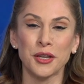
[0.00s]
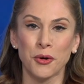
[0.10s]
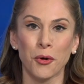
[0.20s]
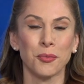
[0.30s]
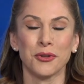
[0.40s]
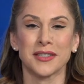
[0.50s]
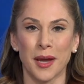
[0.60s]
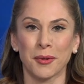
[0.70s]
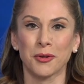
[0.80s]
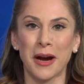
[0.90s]
corporate
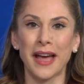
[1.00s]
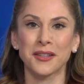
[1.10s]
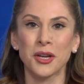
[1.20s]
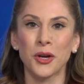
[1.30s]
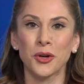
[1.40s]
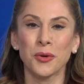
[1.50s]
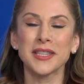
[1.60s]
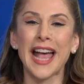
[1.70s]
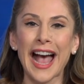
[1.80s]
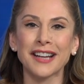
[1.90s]
Democrat who
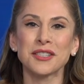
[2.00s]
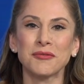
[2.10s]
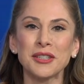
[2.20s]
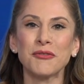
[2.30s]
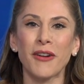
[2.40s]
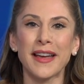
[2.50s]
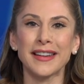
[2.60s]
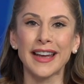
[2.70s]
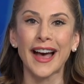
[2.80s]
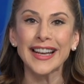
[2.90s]
is actively
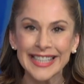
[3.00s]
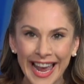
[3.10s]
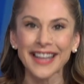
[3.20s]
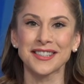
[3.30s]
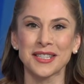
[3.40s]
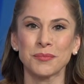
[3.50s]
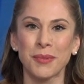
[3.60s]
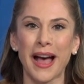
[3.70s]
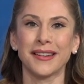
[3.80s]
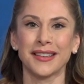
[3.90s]
fighting against
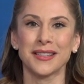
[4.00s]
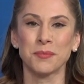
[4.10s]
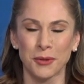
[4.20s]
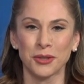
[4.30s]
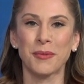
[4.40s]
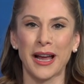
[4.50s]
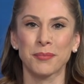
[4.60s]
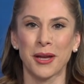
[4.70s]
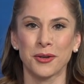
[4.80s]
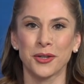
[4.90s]
Biden's Build Back
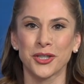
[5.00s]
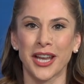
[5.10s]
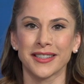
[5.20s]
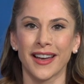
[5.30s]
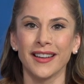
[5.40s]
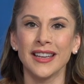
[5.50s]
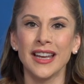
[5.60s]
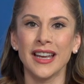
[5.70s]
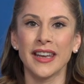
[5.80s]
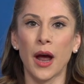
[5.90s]
Better agenda.
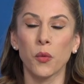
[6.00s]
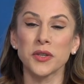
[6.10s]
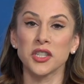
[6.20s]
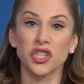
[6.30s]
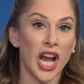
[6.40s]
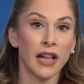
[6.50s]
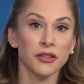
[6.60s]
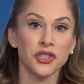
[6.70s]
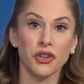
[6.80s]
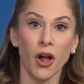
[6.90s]
Now, was he
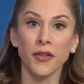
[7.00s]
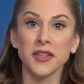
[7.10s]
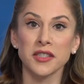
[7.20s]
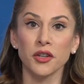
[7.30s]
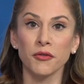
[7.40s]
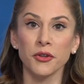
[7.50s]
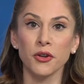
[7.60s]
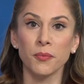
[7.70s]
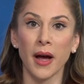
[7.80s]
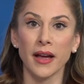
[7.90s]
challenged at all in this
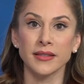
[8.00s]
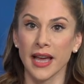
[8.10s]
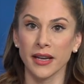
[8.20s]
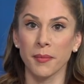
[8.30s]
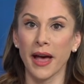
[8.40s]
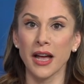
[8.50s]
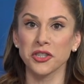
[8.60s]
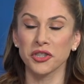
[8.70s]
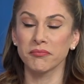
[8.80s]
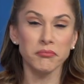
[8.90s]
interview by Dana
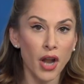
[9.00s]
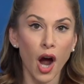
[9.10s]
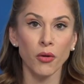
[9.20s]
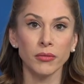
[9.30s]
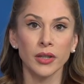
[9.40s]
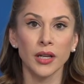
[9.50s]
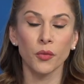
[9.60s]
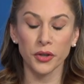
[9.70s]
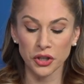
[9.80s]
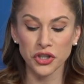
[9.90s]
Bash? No.
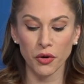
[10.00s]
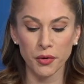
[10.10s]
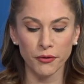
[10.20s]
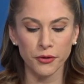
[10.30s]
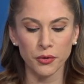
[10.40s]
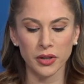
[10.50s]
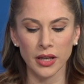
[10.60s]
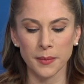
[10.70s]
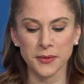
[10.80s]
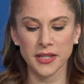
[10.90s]
We're gonna show you a few
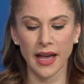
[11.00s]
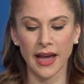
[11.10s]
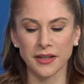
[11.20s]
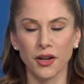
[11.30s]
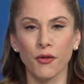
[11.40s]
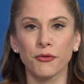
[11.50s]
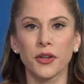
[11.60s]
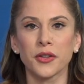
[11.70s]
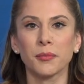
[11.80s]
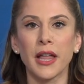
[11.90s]
clips and I'll
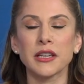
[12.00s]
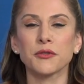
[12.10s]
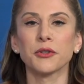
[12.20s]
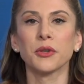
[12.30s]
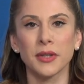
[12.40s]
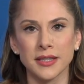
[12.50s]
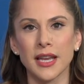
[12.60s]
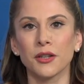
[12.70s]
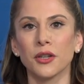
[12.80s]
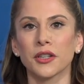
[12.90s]
fill in the blanks for you. Let's
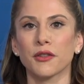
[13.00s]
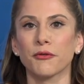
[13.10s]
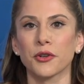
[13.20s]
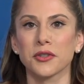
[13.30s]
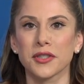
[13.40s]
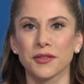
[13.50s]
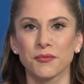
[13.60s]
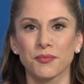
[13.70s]
take a look at the first.